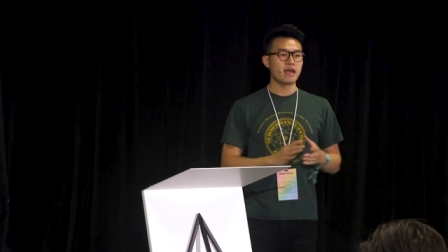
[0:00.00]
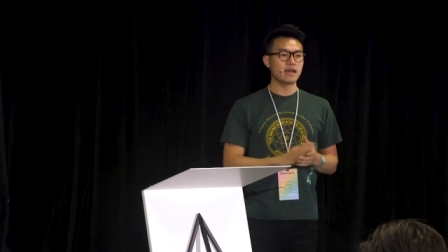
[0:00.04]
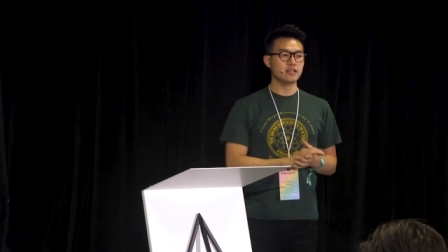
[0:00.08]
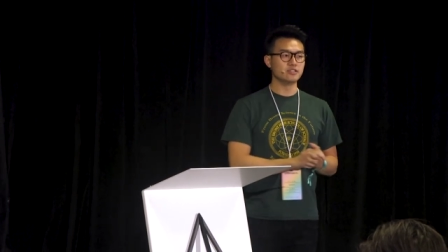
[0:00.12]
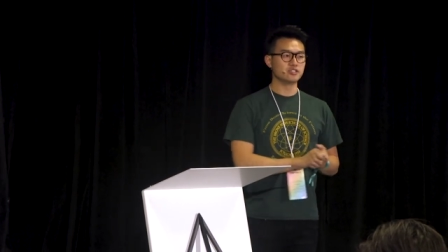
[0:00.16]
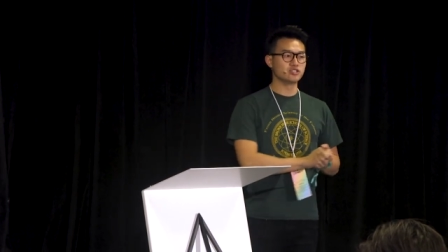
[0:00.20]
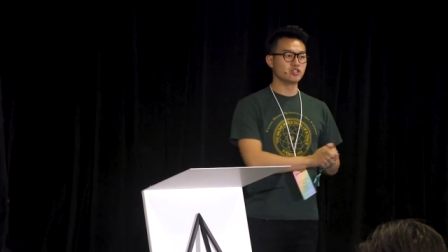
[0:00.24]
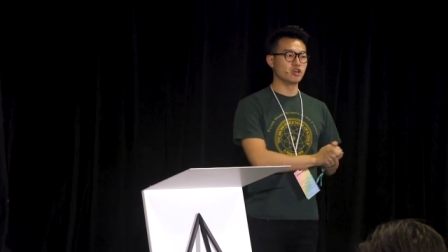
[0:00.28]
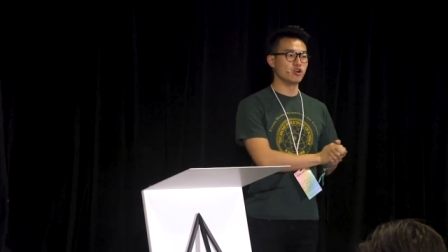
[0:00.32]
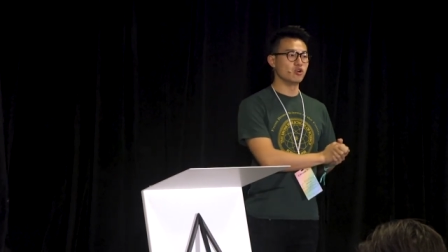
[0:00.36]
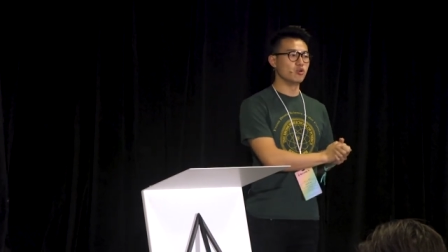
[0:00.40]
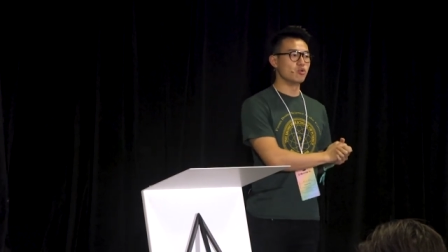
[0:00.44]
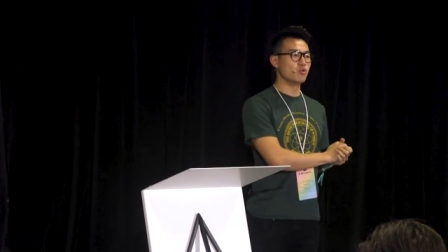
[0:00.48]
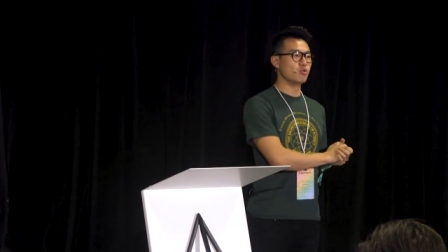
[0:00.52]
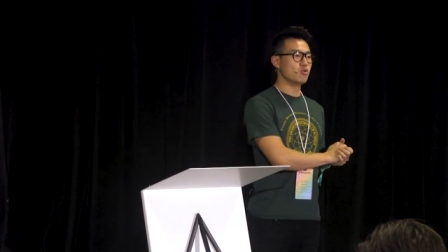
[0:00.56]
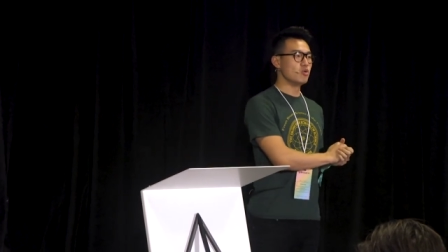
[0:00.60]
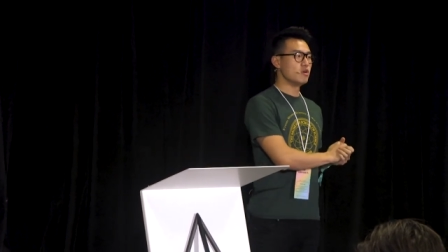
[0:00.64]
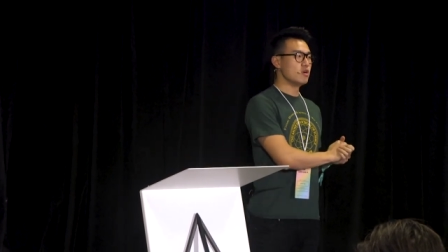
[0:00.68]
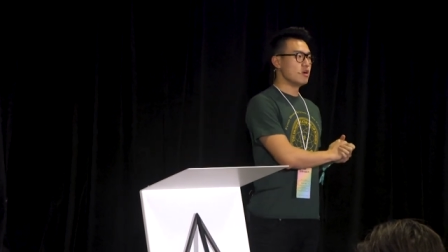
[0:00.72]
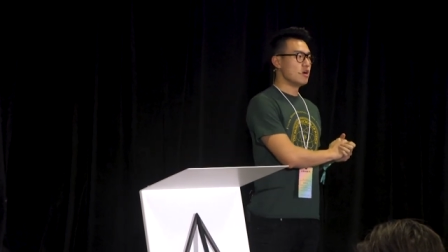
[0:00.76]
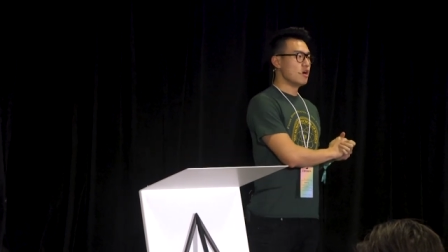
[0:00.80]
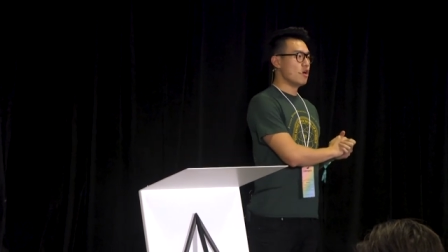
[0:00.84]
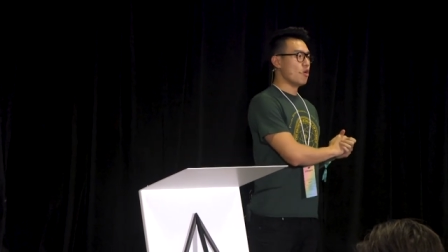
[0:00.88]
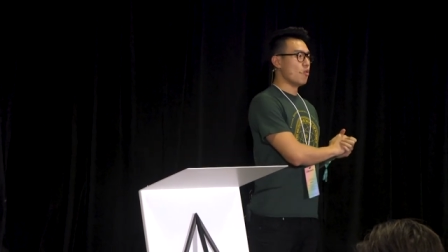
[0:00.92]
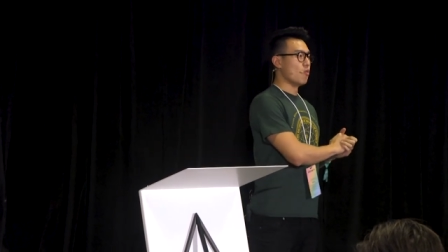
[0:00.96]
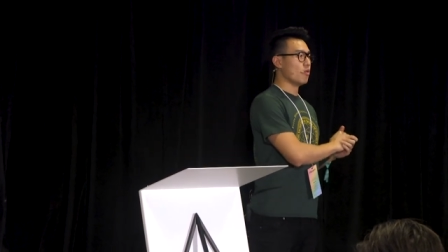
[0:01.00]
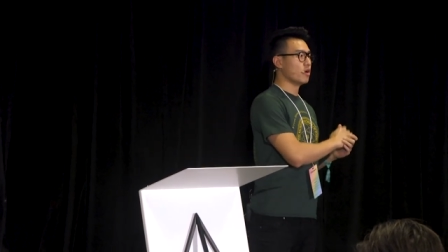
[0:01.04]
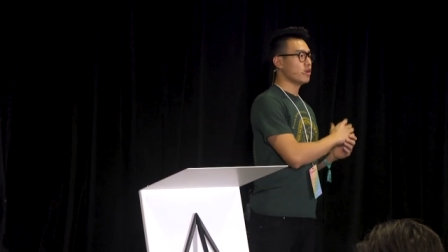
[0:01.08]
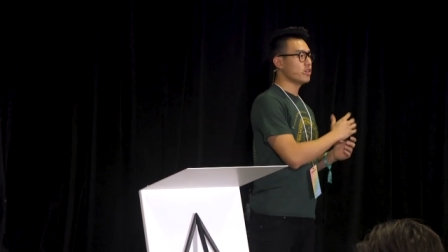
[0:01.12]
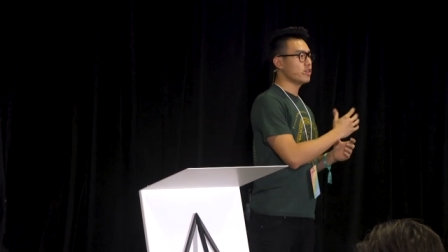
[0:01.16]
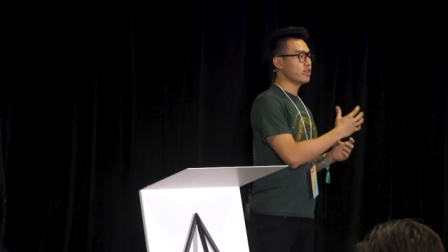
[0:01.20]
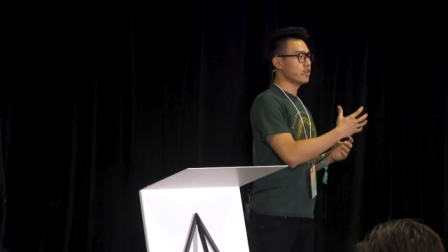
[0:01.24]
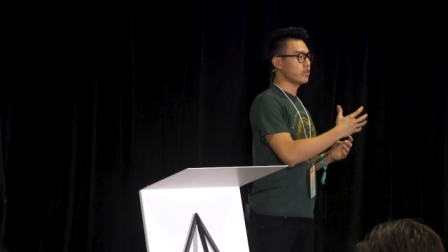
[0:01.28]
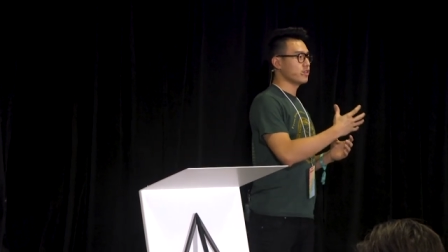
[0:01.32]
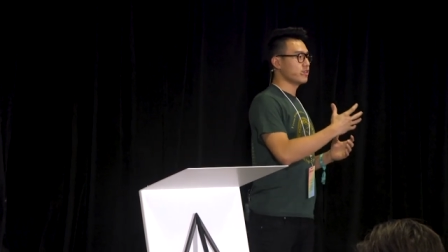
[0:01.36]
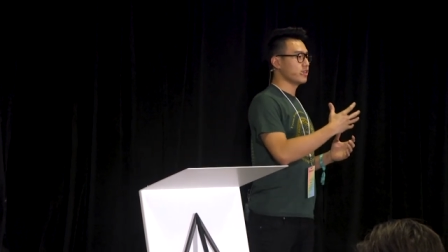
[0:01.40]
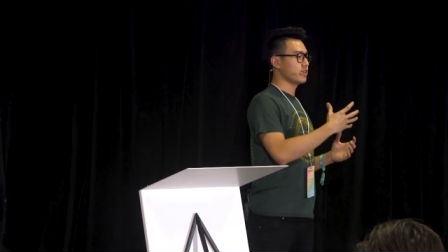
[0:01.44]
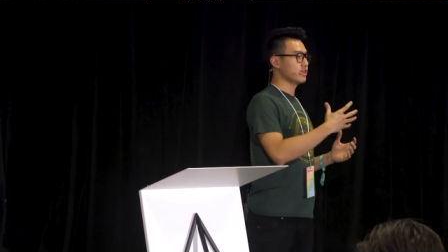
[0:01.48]
And so, one
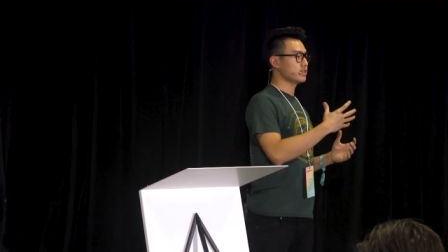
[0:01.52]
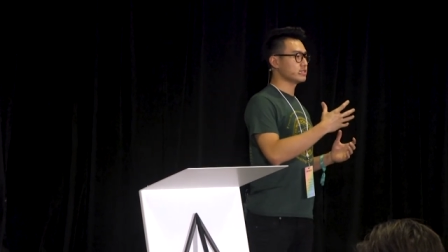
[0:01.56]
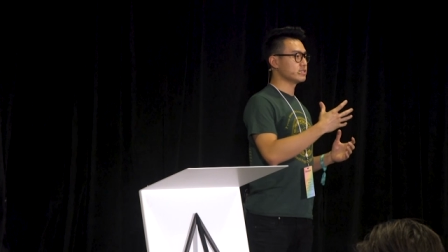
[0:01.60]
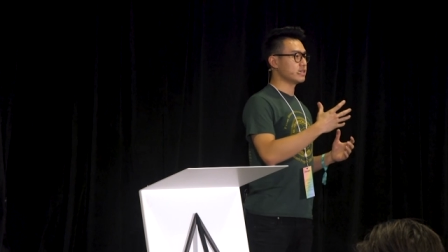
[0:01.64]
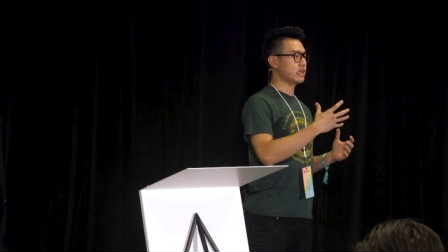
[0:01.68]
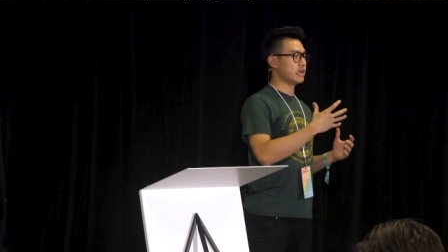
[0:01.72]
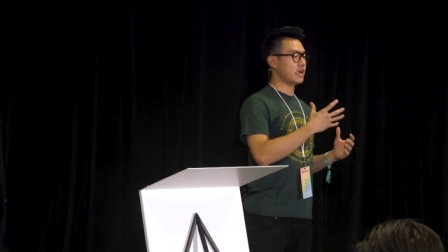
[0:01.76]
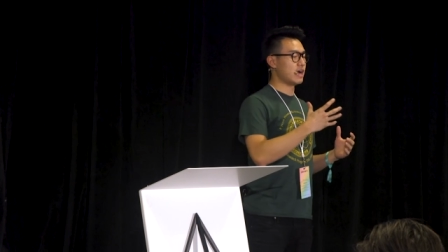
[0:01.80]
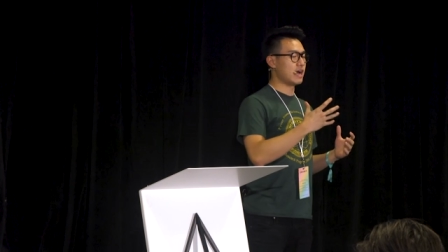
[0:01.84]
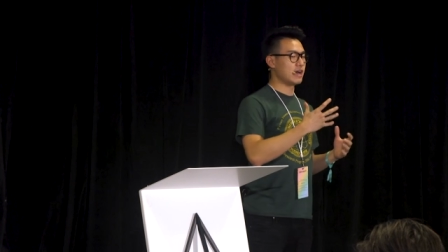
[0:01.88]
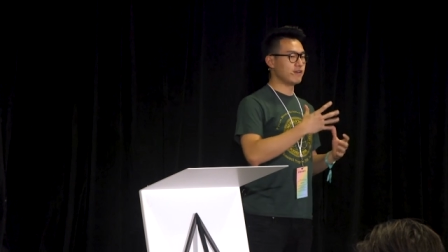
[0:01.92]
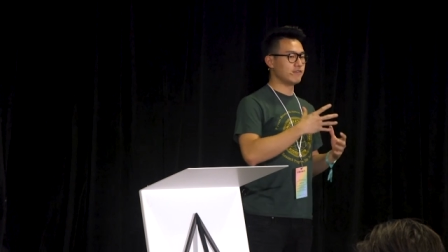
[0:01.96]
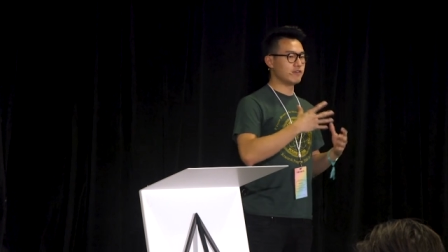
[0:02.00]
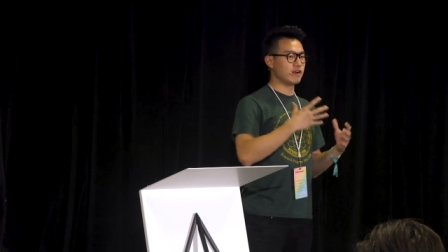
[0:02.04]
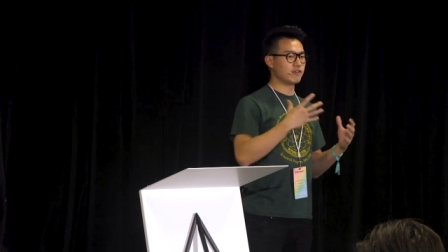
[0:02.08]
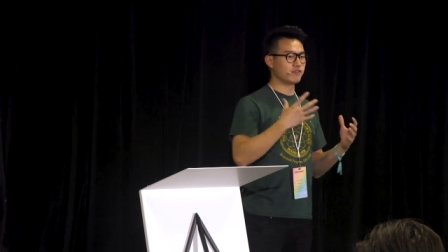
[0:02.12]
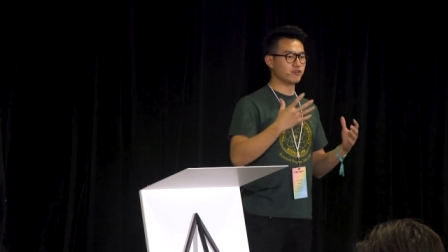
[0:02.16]
of the things that I've,